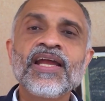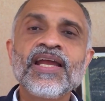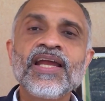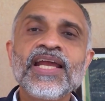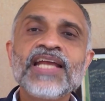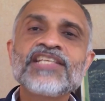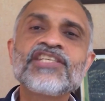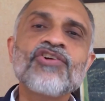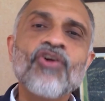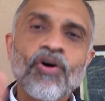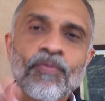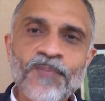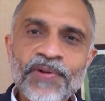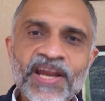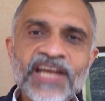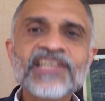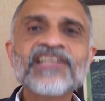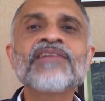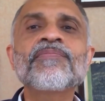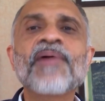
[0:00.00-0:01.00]
It's the
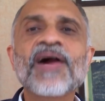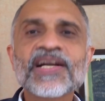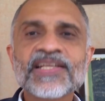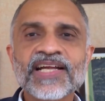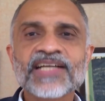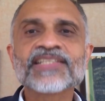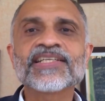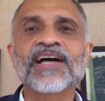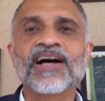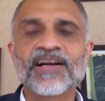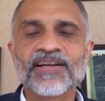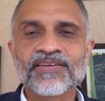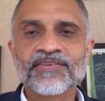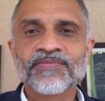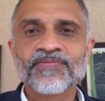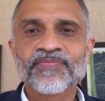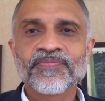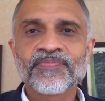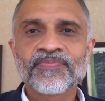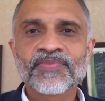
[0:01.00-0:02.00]
operational part that's hard,
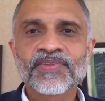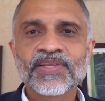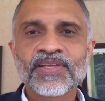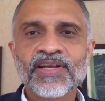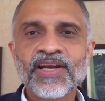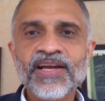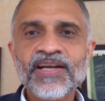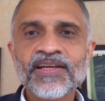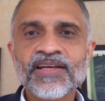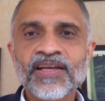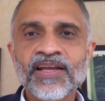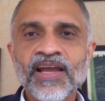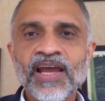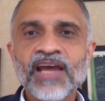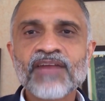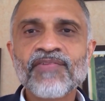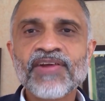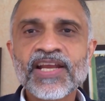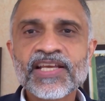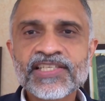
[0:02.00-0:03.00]
right?
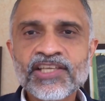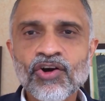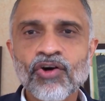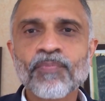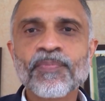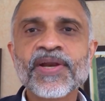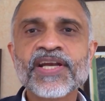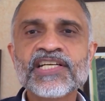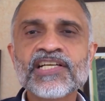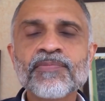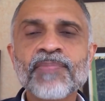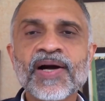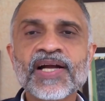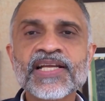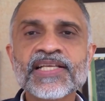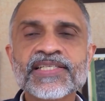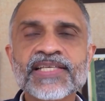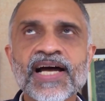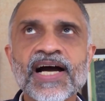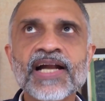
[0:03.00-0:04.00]
And when I say operational part,
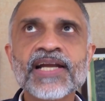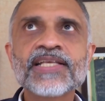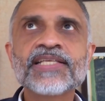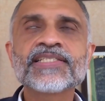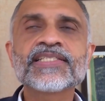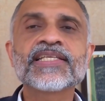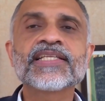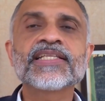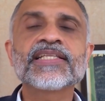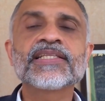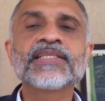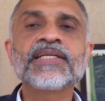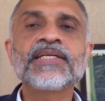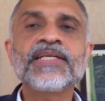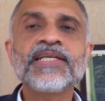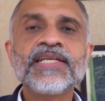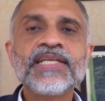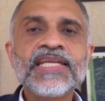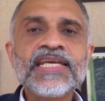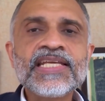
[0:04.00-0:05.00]
it's hard is the
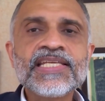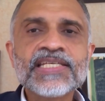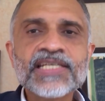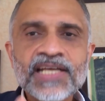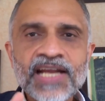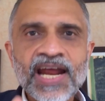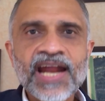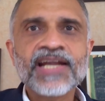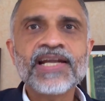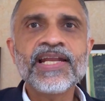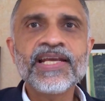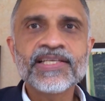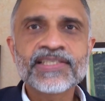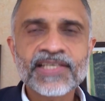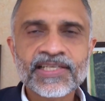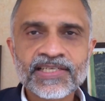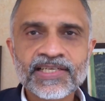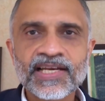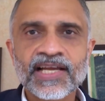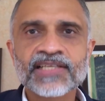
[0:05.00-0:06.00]
teacher handling
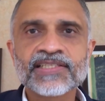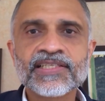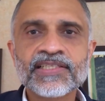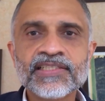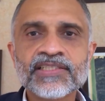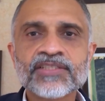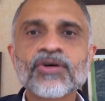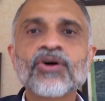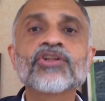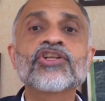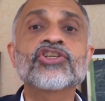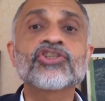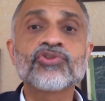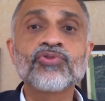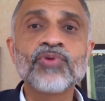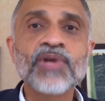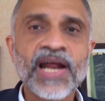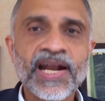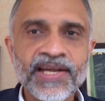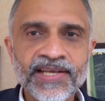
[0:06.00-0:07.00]
such classes or the
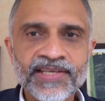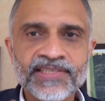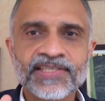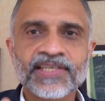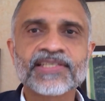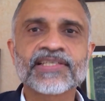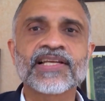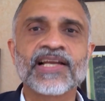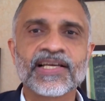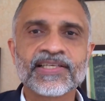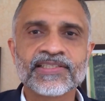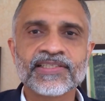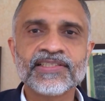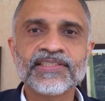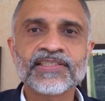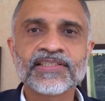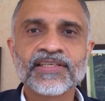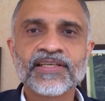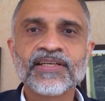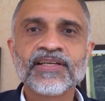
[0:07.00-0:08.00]
school handling such
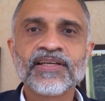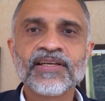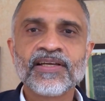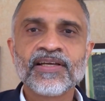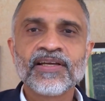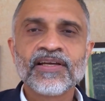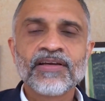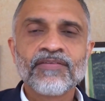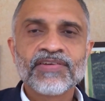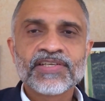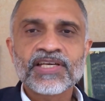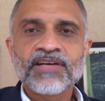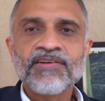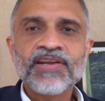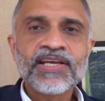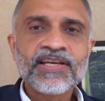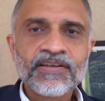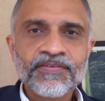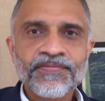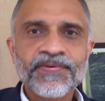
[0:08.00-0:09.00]
classes, which are
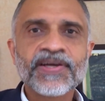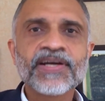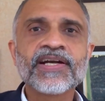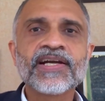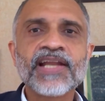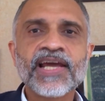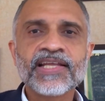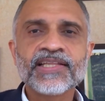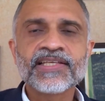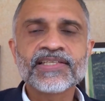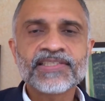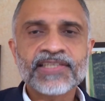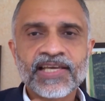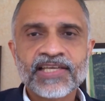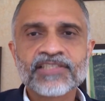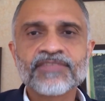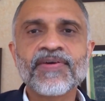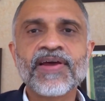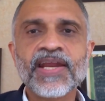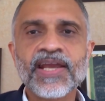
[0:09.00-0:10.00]
reconfigured like this,
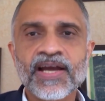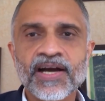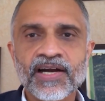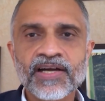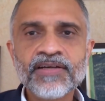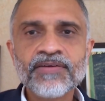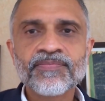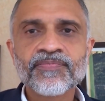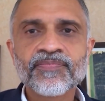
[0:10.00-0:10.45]
is very hard.